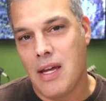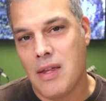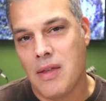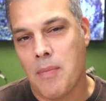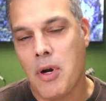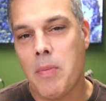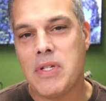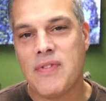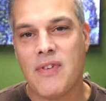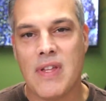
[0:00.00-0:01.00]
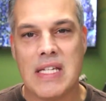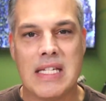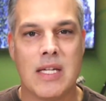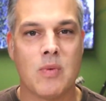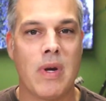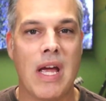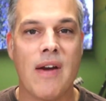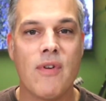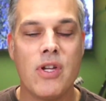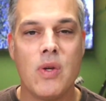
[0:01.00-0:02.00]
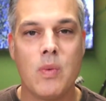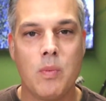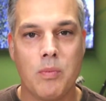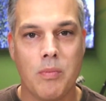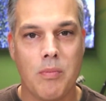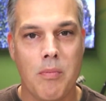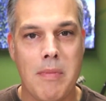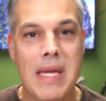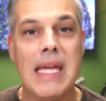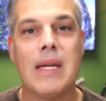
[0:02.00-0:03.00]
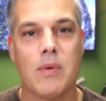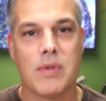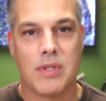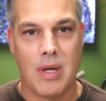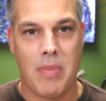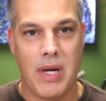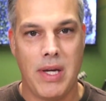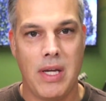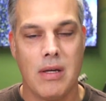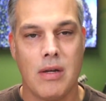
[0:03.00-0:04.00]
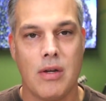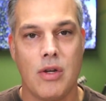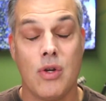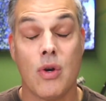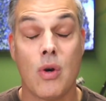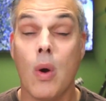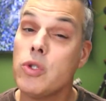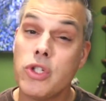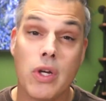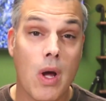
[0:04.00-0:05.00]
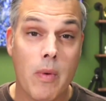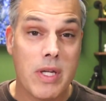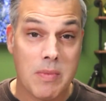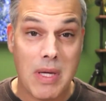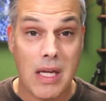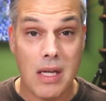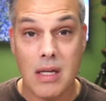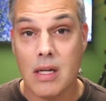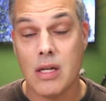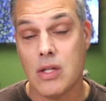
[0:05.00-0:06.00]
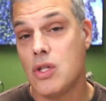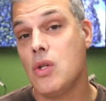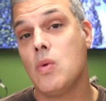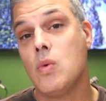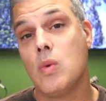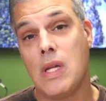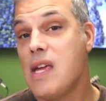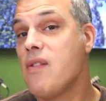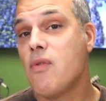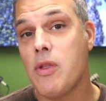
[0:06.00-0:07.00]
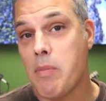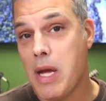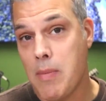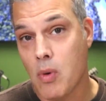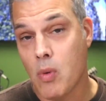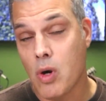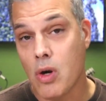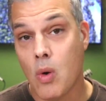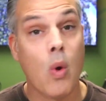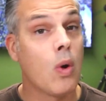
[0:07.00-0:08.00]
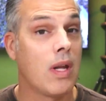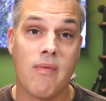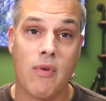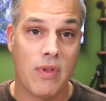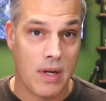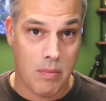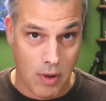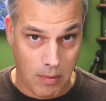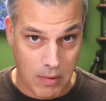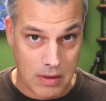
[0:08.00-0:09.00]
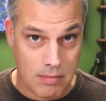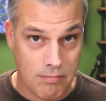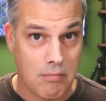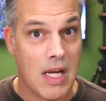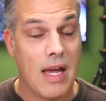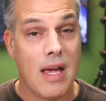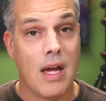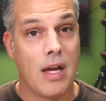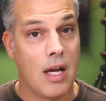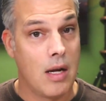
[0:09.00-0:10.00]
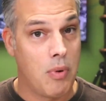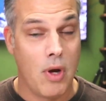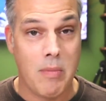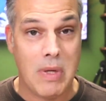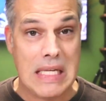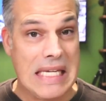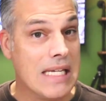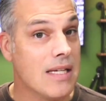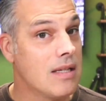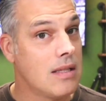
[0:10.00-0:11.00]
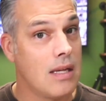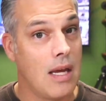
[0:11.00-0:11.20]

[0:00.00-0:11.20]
The purpose for this is whenever you meet somebody, your goal should always be to leave with paperwork or leave with an appointment. An appointment is